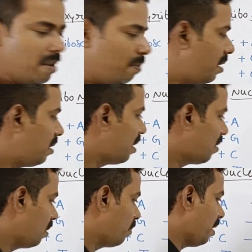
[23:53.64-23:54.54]
thymine,
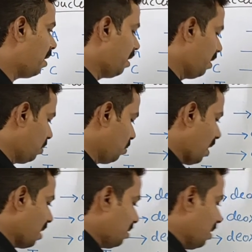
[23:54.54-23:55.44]
there will be
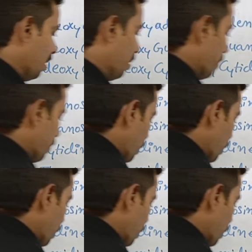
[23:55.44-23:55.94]
uracil.